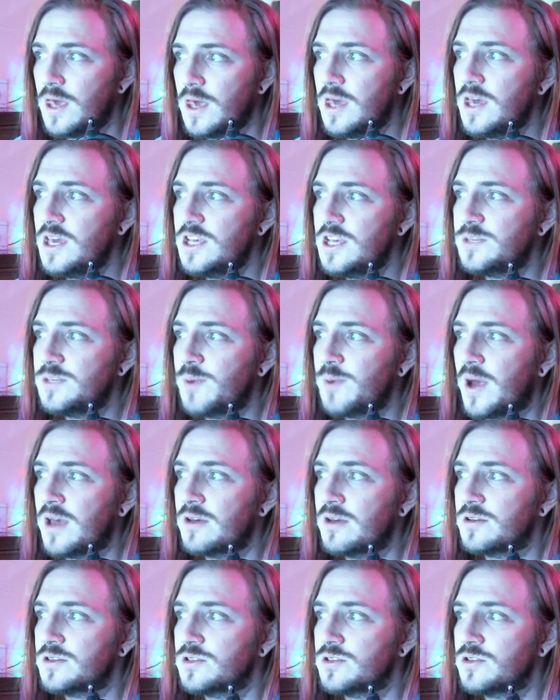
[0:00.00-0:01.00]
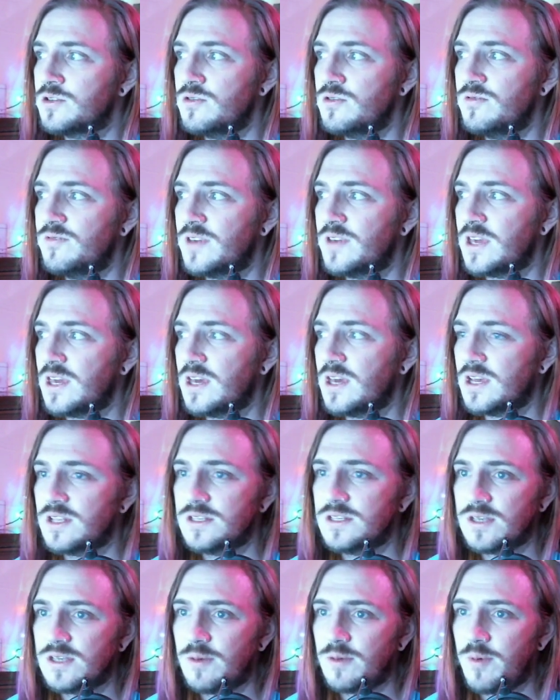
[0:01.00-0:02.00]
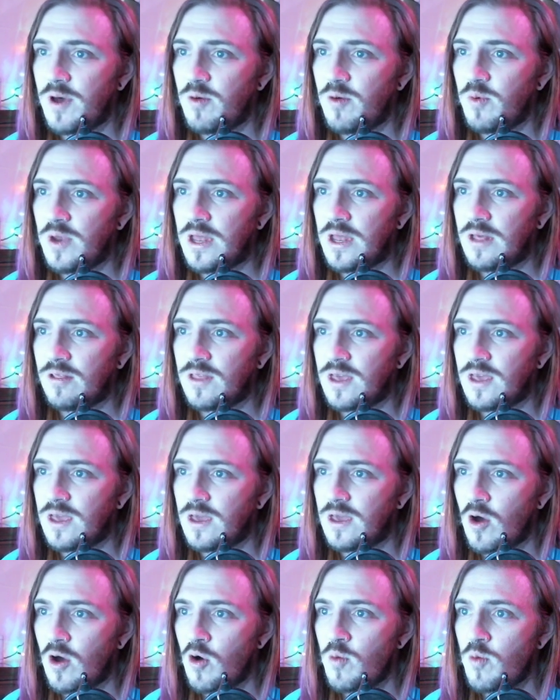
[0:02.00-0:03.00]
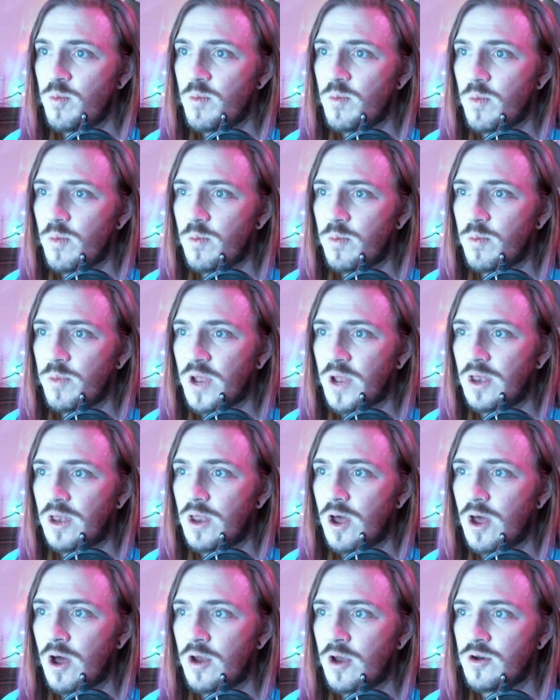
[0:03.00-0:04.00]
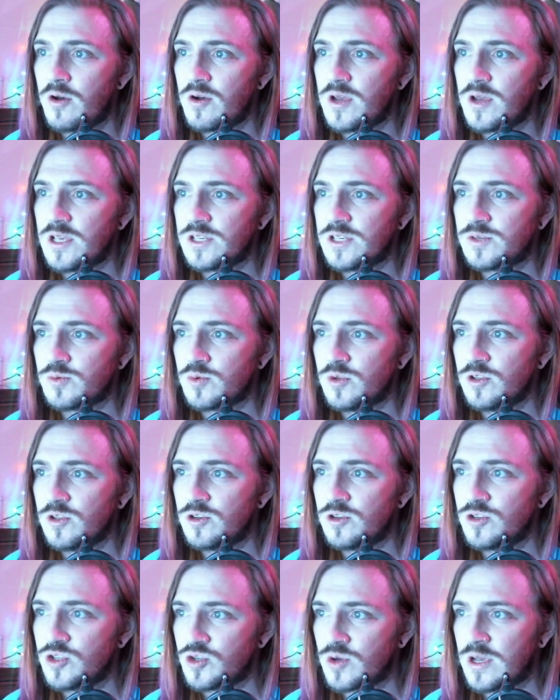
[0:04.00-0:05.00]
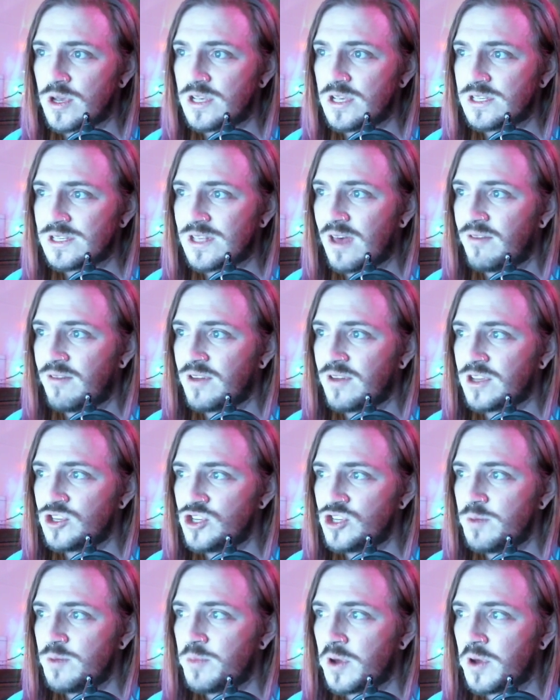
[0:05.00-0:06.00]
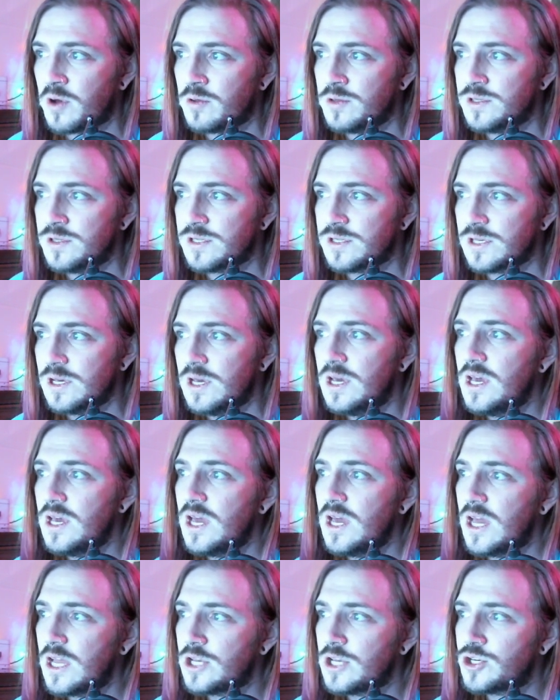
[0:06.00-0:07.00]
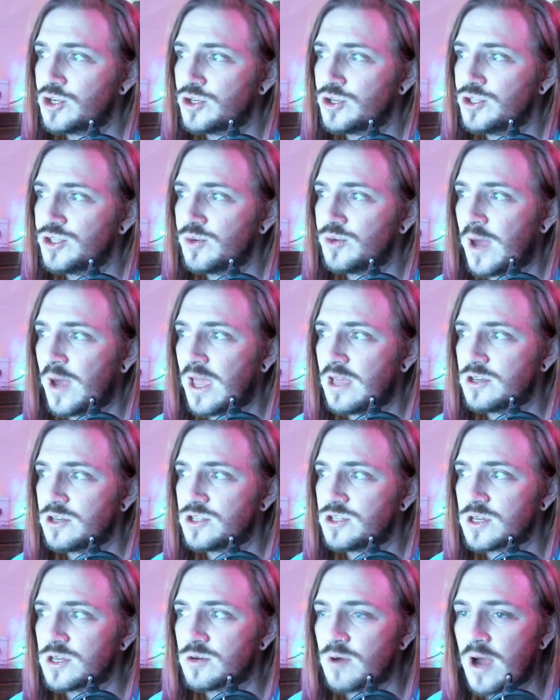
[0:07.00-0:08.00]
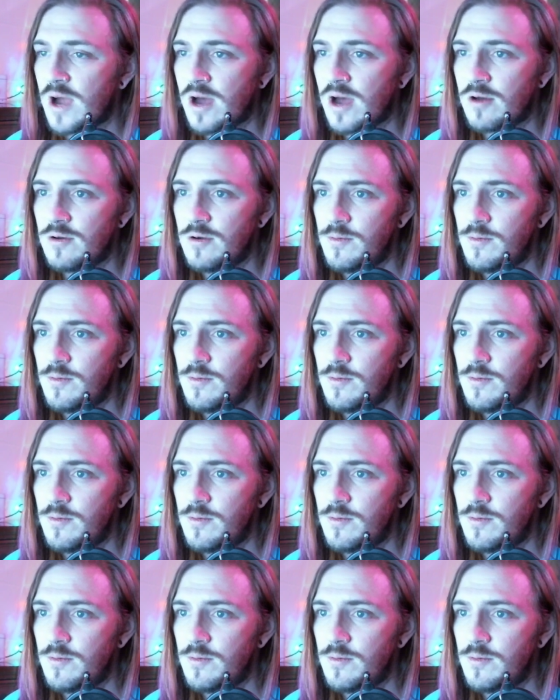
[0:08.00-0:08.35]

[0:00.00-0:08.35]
He smiles, goofy and somehow winningly open under his ruler-straight Slavic cheekbones, and turns away into the crowd.